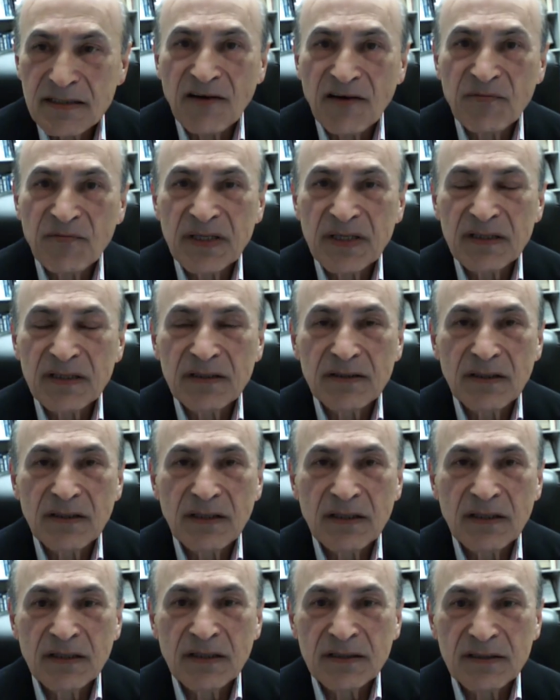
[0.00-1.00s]
I've been
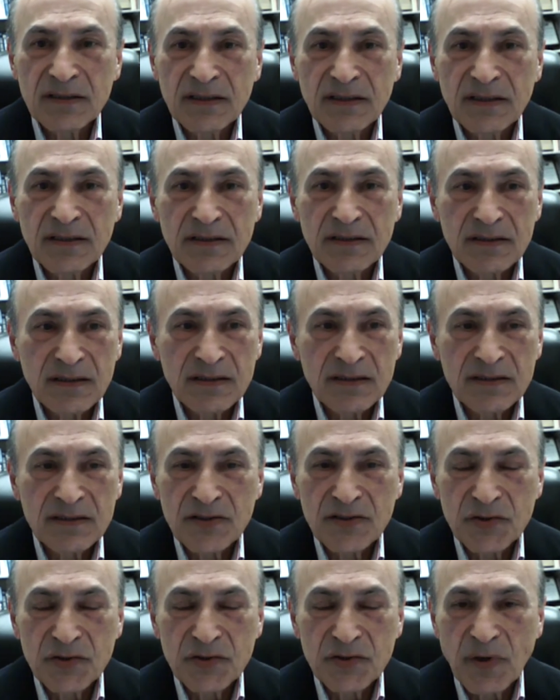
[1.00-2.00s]
in
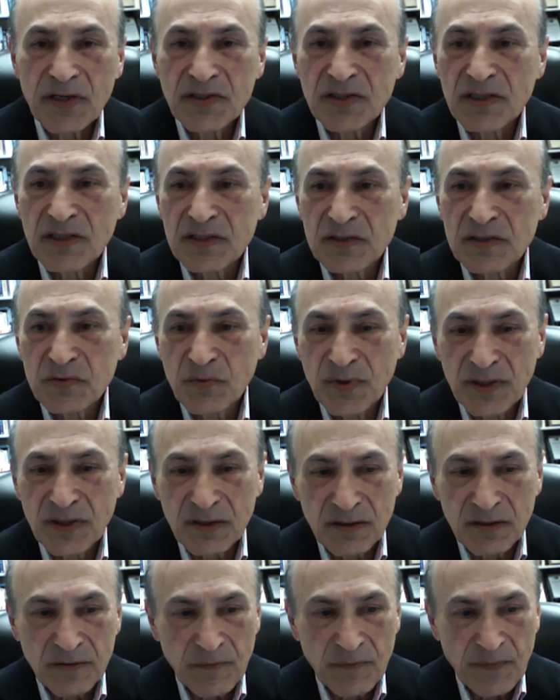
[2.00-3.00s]
situations
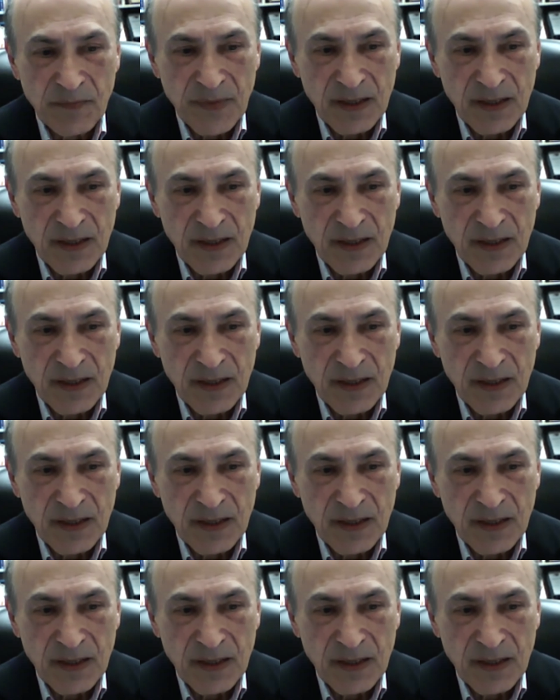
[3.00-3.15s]
where,